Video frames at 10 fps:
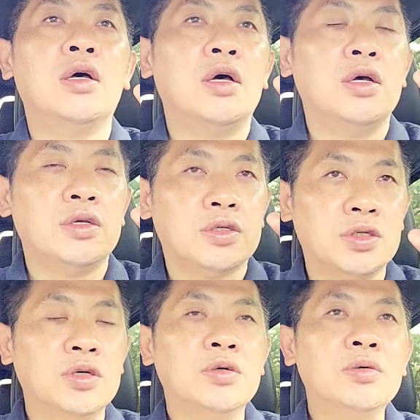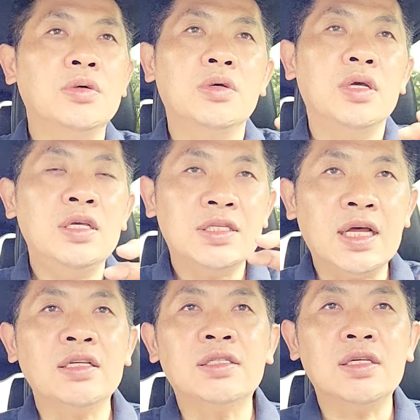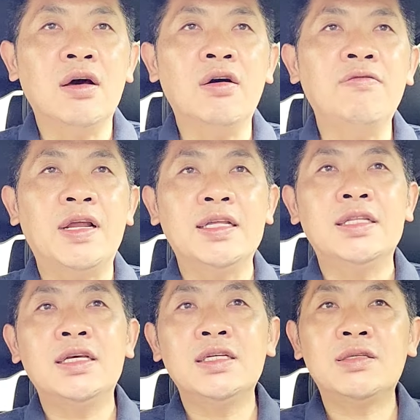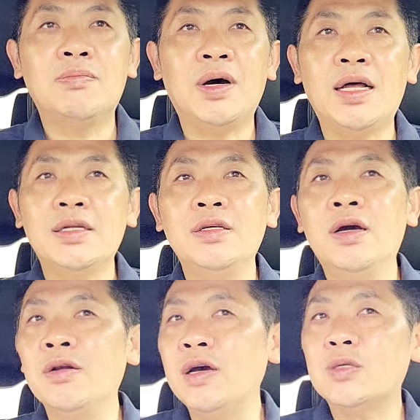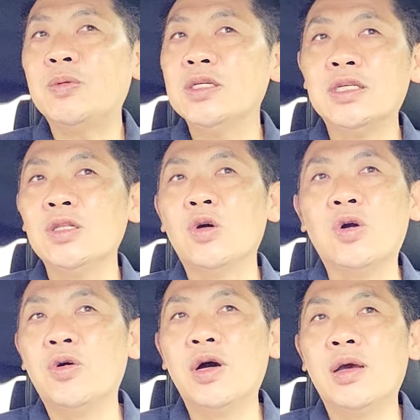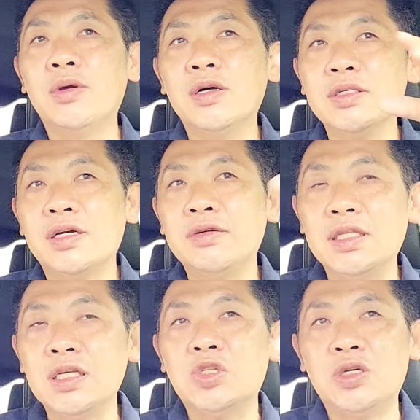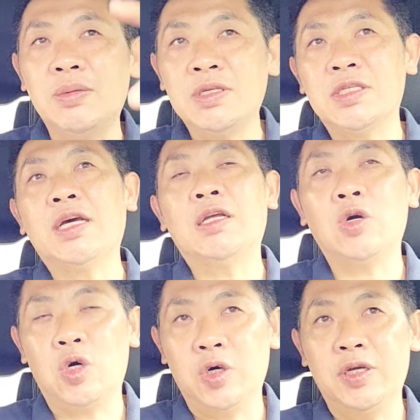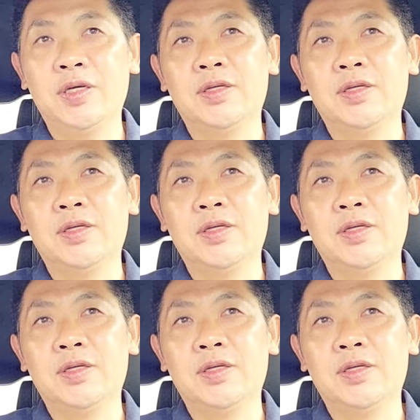So it starts off like this, but you're not experiencing the cold air because everything is trapped inside the coil.